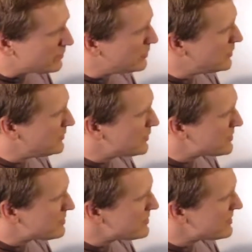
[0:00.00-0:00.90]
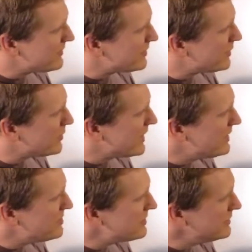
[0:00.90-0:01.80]
or move to a specific
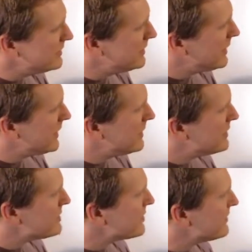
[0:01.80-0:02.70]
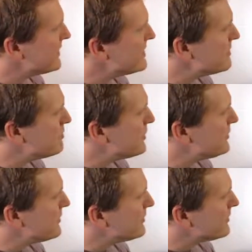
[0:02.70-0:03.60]
location. So if I did
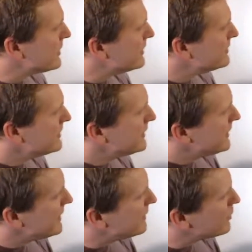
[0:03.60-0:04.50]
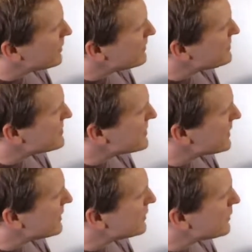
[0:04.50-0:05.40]
move to front, it would have just
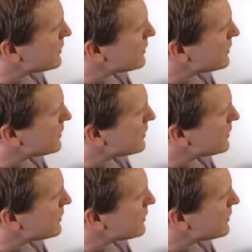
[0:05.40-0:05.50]
gone